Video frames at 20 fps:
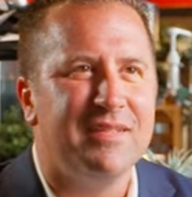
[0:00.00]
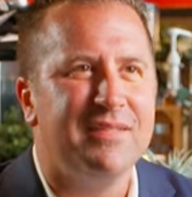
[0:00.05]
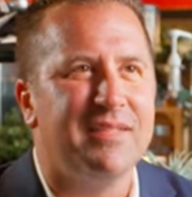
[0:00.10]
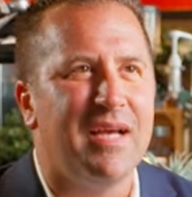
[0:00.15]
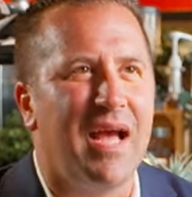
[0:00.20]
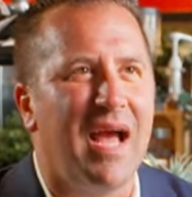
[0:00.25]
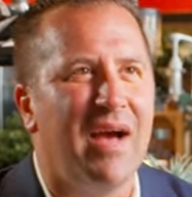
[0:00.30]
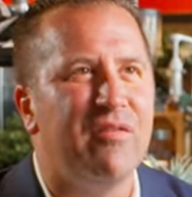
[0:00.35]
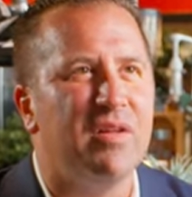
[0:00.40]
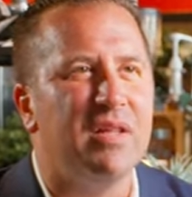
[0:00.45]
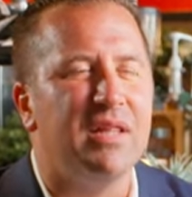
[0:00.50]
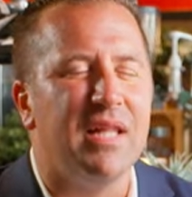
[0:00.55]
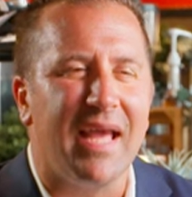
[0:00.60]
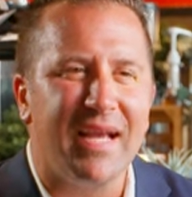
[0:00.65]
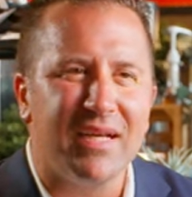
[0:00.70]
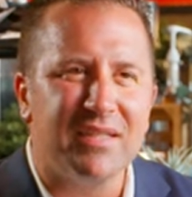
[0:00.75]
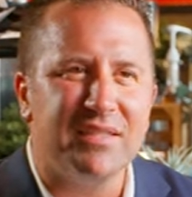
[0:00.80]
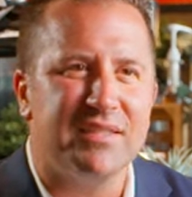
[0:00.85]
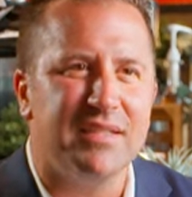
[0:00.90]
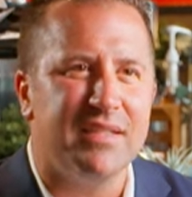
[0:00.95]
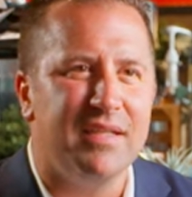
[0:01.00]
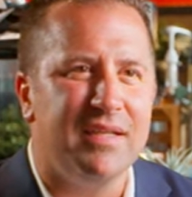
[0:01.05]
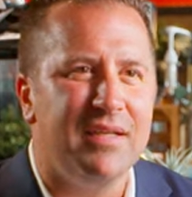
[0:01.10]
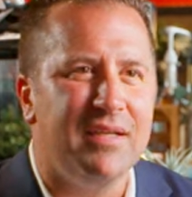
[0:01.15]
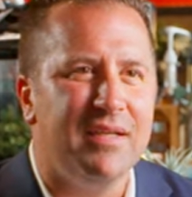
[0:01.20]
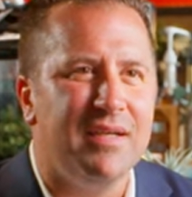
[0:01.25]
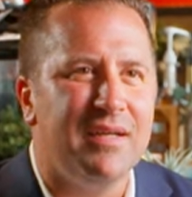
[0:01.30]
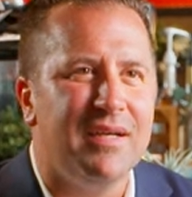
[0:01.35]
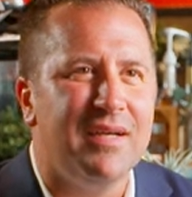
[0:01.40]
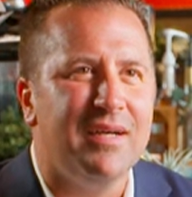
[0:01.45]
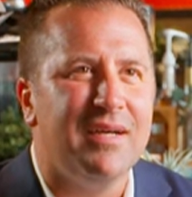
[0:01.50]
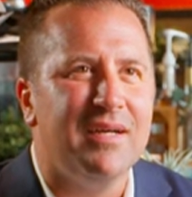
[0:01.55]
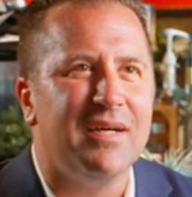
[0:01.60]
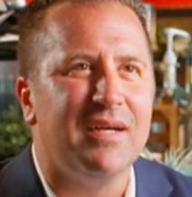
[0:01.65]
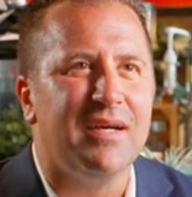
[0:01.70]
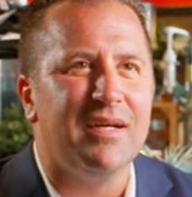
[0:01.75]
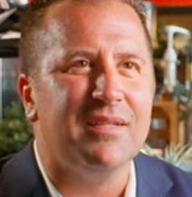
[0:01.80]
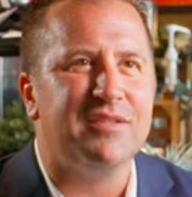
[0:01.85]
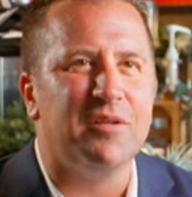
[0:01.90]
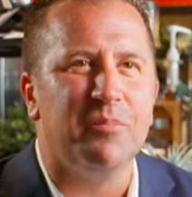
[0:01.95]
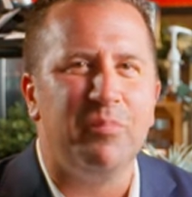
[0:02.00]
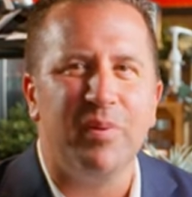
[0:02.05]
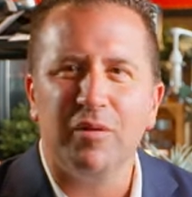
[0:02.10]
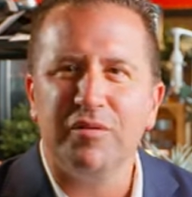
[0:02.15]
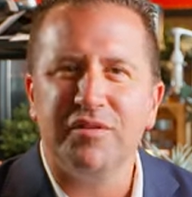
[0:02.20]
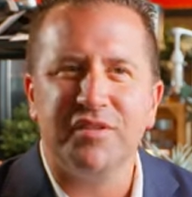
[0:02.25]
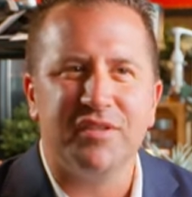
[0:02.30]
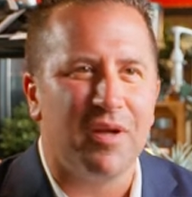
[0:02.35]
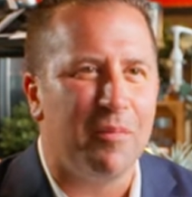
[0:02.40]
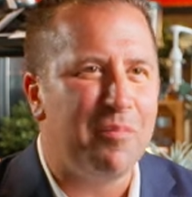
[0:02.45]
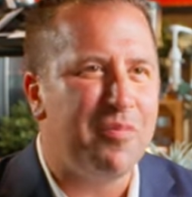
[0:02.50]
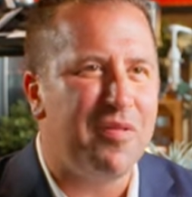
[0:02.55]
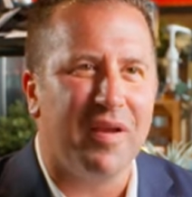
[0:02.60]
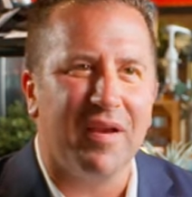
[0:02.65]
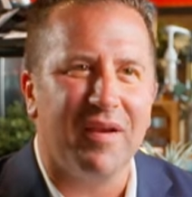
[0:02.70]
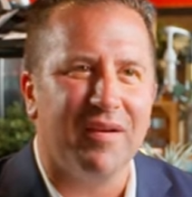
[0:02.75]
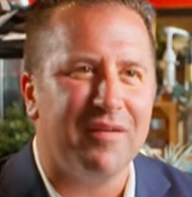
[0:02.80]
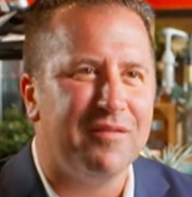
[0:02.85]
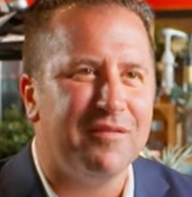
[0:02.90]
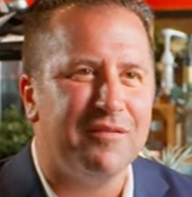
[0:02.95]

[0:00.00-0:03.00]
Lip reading: to have a legacy, to build something